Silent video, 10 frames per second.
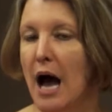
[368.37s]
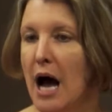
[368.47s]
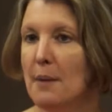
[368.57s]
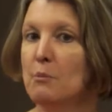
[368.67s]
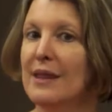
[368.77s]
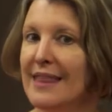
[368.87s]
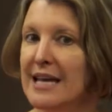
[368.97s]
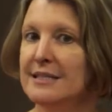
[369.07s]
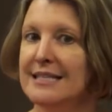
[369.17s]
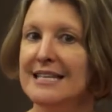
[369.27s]
um, when they
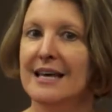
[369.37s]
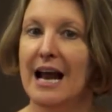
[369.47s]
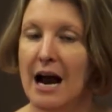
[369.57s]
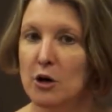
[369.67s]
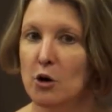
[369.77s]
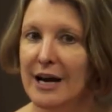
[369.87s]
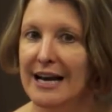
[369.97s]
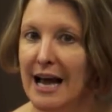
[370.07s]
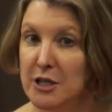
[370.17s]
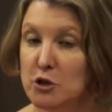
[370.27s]
see that our great
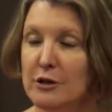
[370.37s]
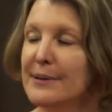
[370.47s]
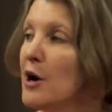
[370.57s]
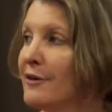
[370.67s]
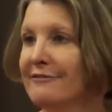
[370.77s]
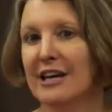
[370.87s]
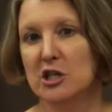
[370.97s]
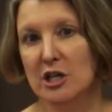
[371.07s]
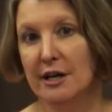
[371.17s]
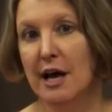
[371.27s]
ice cream cone
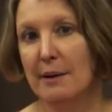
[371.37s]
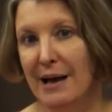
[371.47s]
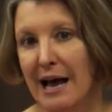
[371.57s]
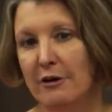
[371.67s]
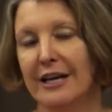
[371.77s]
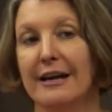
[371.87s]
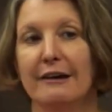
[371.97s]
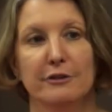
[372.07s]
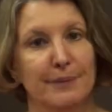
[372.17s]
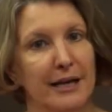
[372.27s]
invention come out and
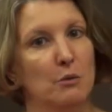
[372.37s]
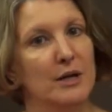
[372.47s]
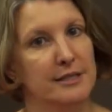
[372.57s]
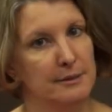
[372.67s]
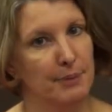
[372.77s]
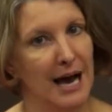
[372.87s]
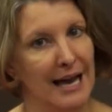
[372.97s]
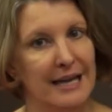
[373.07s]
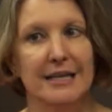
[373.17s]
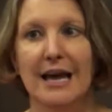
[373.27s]
everybody wants to
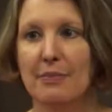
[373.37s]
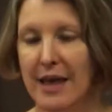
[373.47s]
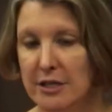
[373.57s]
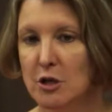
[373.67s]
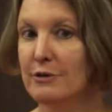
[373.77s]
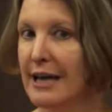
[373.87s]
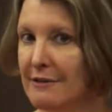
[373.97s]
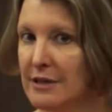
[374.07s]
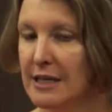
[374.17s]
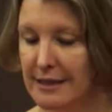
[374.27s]
buy it and they don't
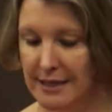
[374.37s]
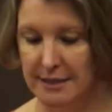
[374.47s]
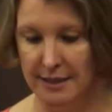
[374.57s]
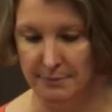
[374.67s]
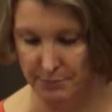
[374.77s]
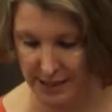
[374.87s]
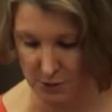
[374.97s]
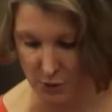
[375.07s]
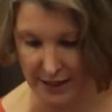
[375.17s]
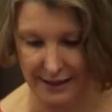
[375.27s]
have anything to compete
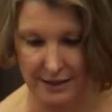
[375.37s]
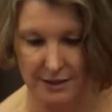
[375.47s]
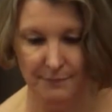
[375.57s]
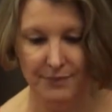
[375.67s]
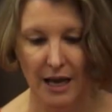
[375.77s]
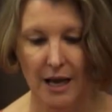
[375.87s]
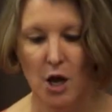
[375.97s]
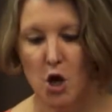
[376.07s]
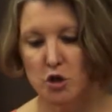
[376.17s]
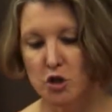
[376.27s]
with it.
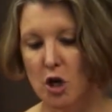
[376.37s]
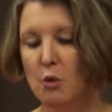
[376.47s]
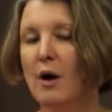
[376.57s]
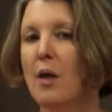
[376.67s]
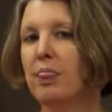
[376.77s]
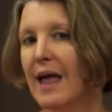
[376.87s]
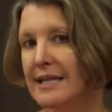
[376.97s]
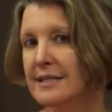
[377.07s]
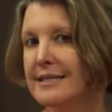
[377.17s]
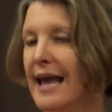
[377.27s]
So
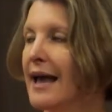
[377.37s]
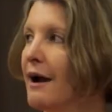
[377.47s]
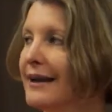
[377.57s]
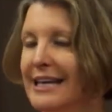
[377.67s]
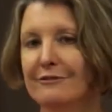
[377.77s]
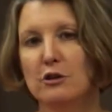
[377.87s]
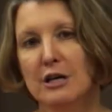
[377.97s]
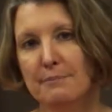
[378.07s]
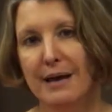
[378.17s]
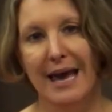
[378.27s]
let's say our evil
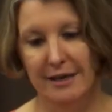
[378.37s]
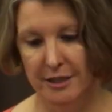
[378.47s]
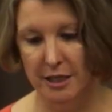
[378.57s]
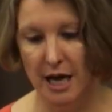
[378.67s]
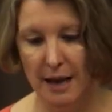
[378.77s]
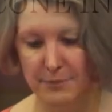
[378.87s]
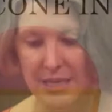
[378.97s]
competitor comes